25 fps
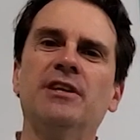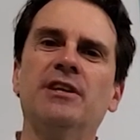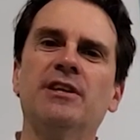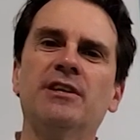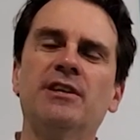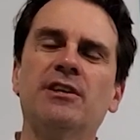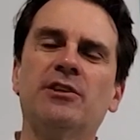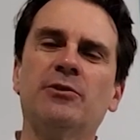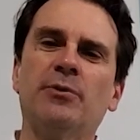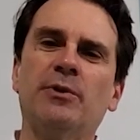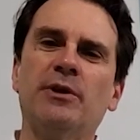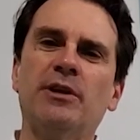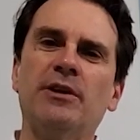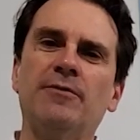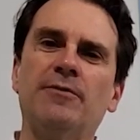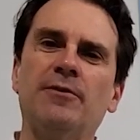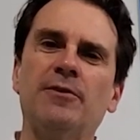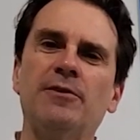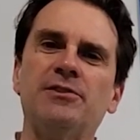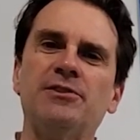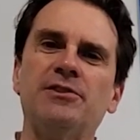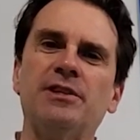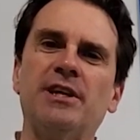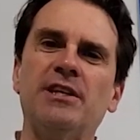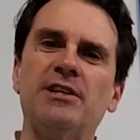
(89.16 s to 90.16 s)
into the
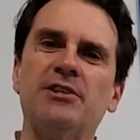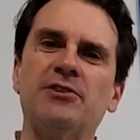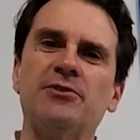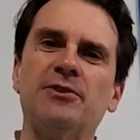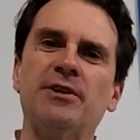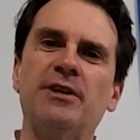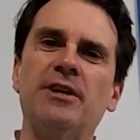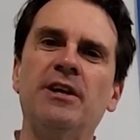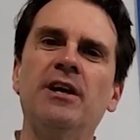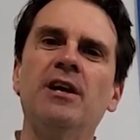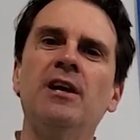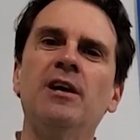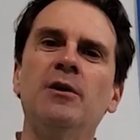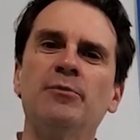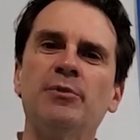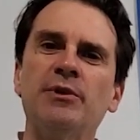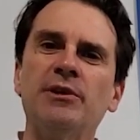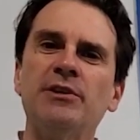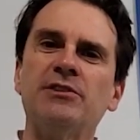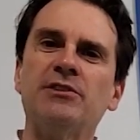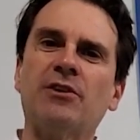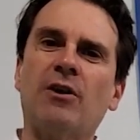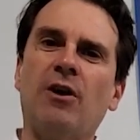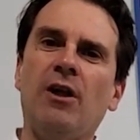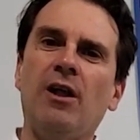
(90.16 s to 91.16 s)
21st century,
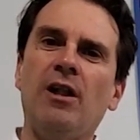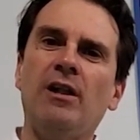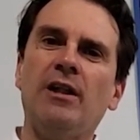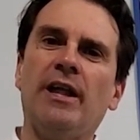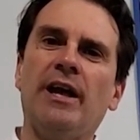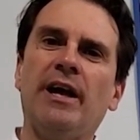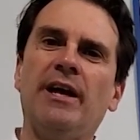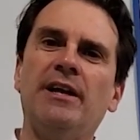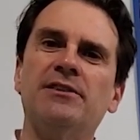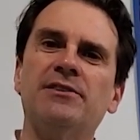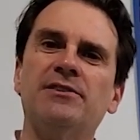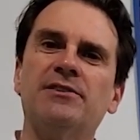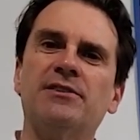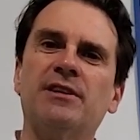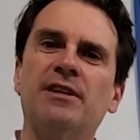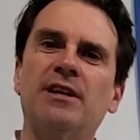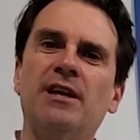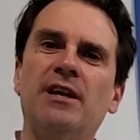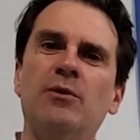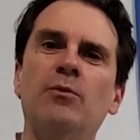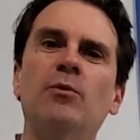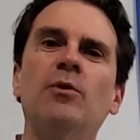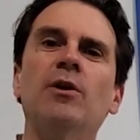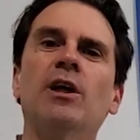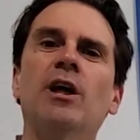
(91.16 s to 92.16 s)
please call Alliance
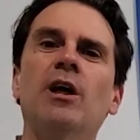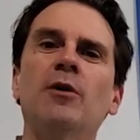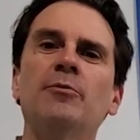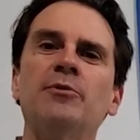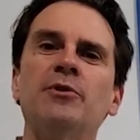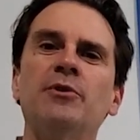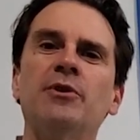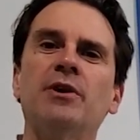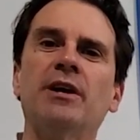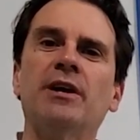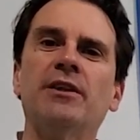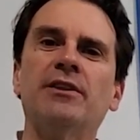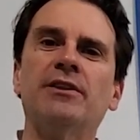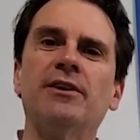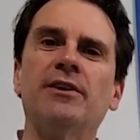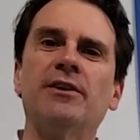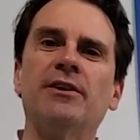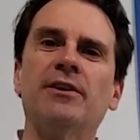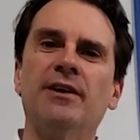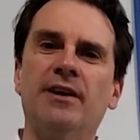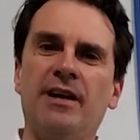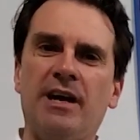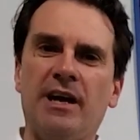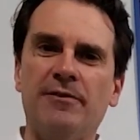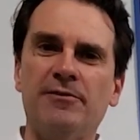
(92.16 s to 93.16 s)
today. We'll help you get there.
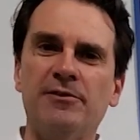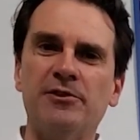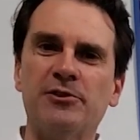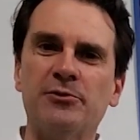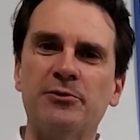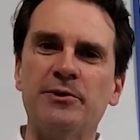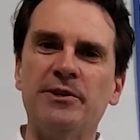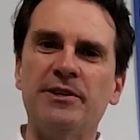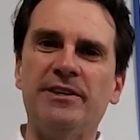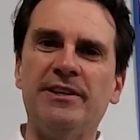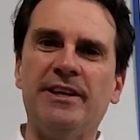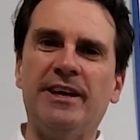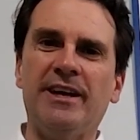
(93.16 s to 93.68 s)
Have a sweet